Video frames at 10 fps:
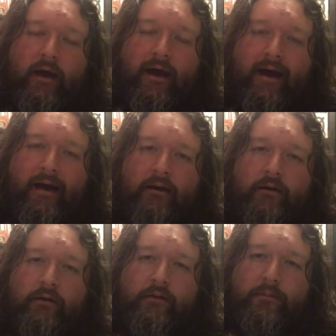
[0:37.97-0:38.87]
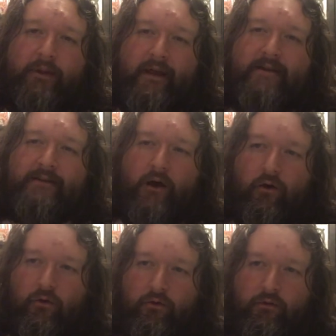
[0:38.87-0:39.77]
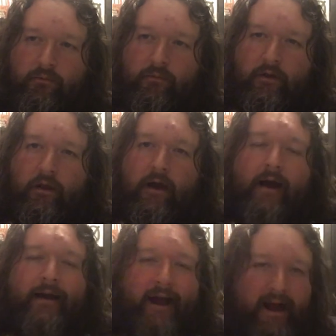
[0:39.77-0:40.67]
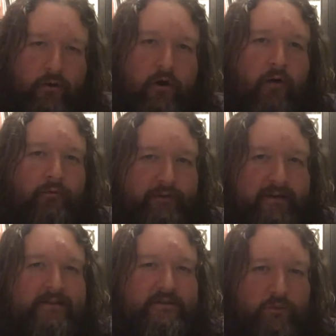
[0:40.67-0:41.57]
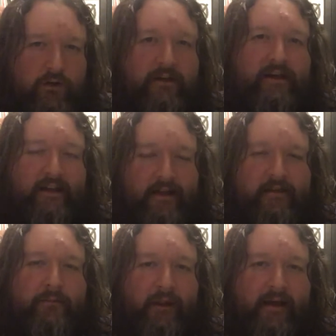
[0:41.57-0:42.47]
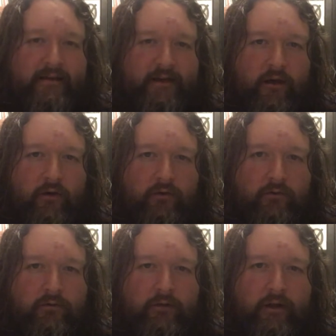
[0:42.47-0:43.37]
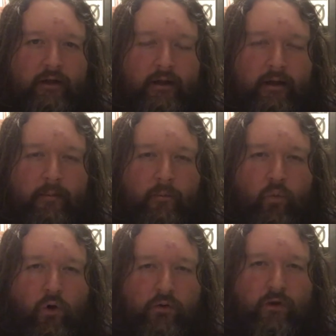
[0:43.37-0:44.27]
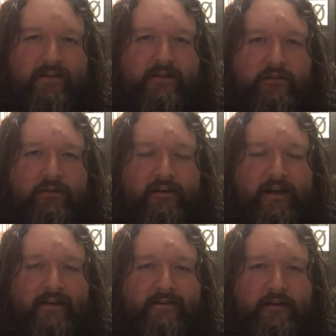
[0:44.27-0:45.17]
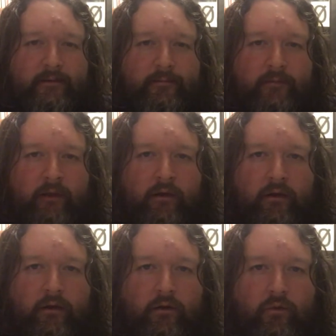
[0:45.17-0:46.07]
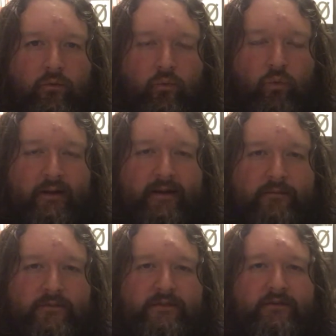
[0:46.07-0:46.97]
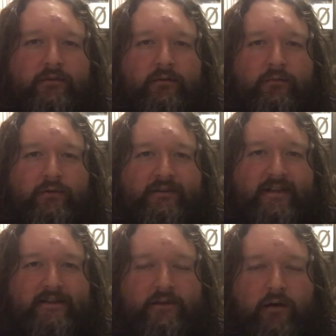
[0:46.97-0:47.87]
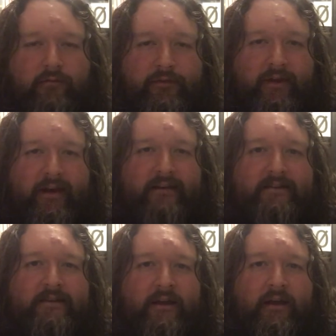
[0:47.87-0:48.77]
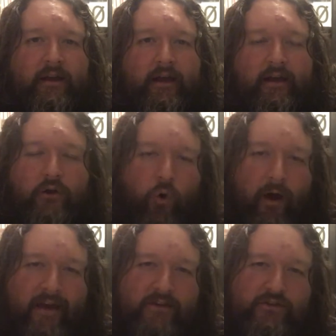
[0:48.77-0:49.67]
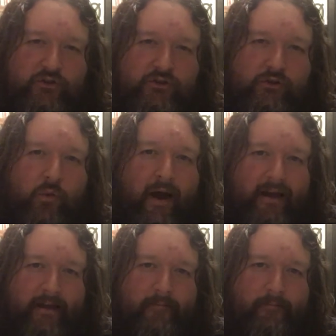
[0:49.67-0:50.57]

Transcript: at the play as a whole and how conflict is working in the play as a whole. One way to look at it is that Williams presents conflict in quite a subtle way.